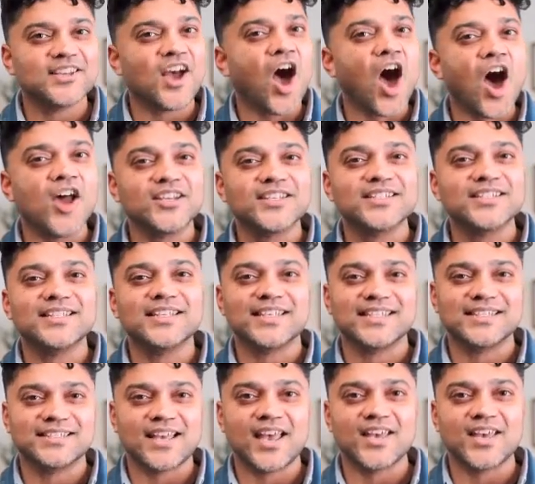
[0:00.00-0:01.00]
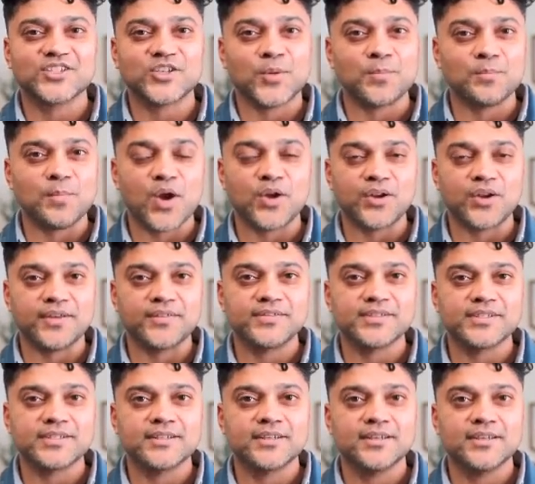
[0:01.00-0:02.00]
to honestly assess our
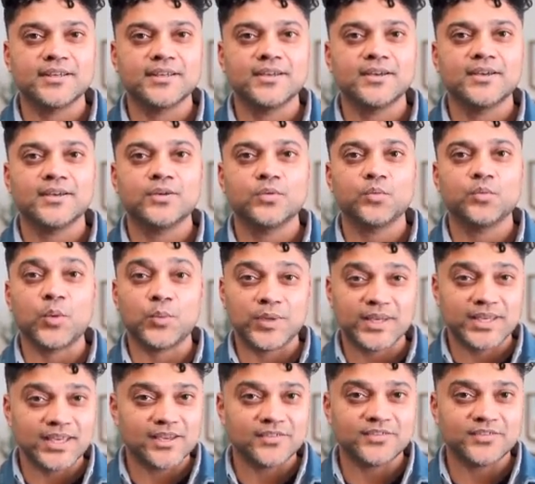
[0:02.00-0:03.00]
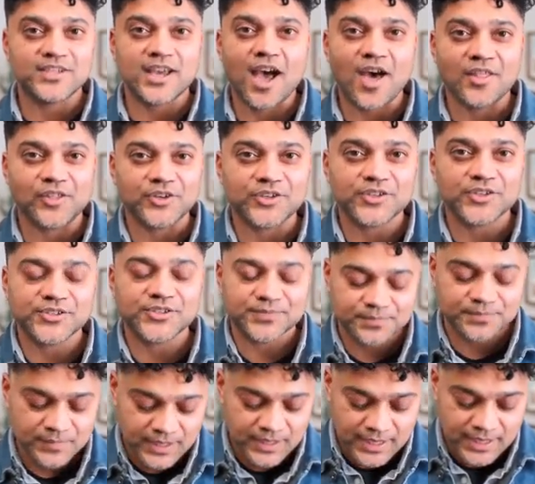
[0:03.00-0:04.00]
motives when we give to others.
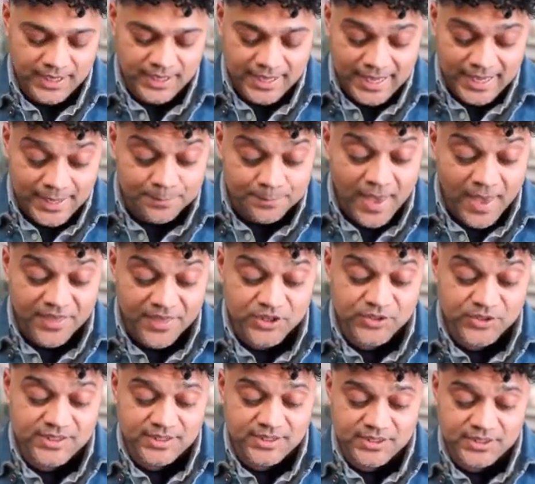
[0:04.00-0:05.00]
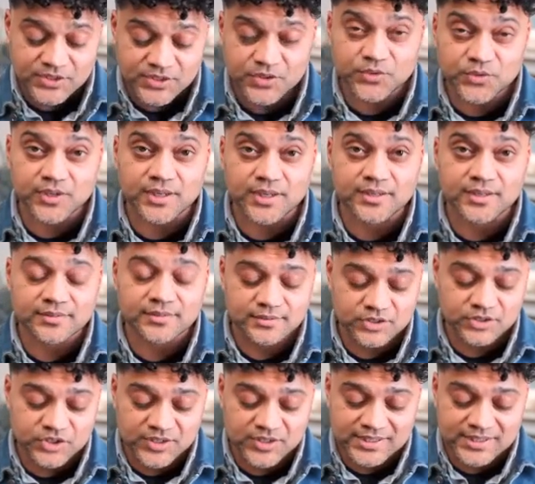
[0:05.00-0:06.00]
In Matthew 6 3,
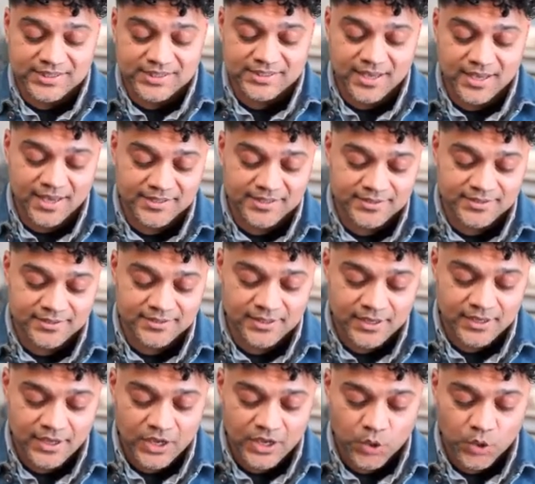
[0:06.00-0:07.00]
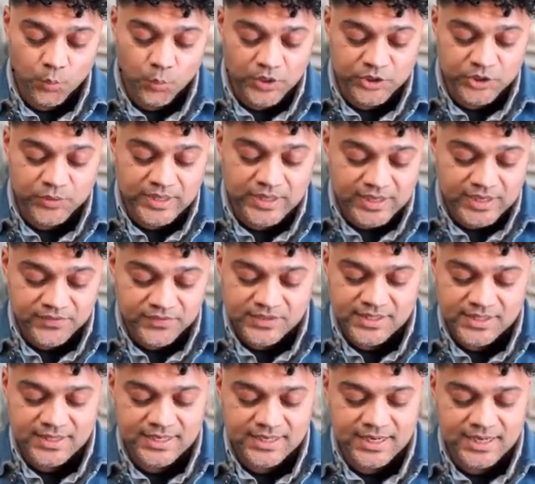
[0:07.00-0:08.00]
Jesus says, When you give
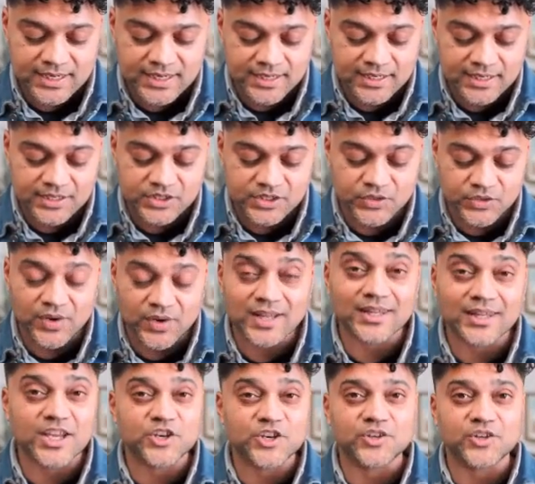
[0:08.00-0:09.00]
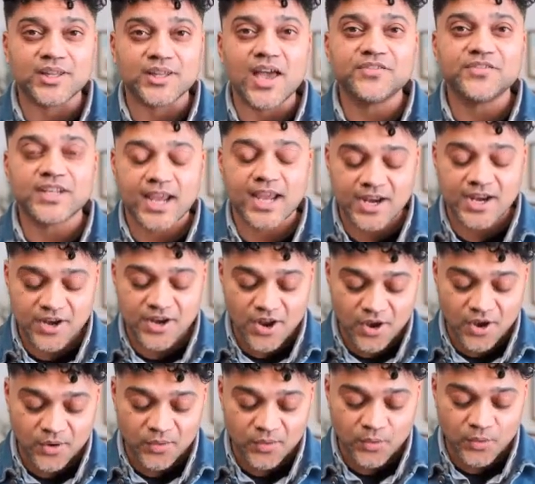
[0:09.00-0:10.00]
to the needy, do not let your left hand
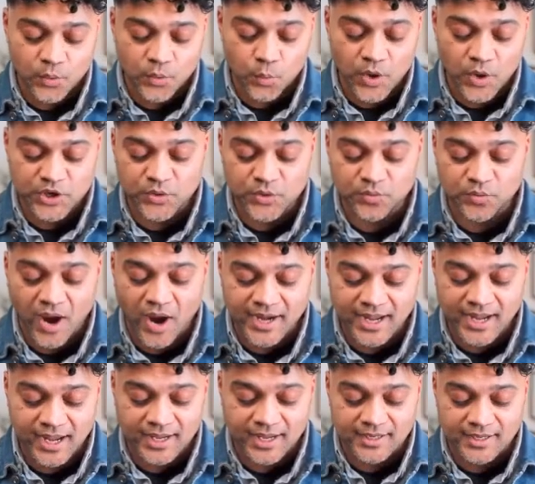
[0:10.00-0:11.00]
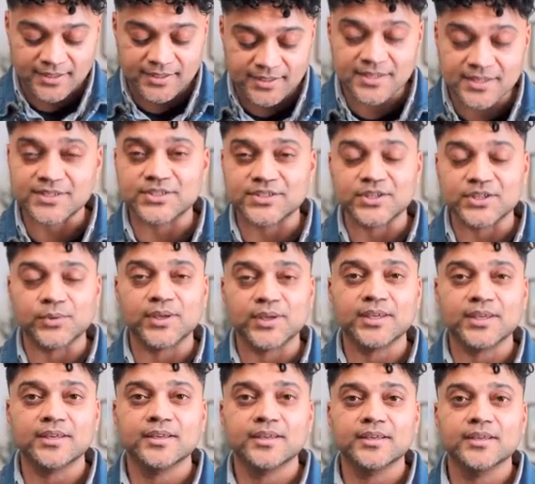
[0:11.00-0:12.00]
know what your right hand is doing.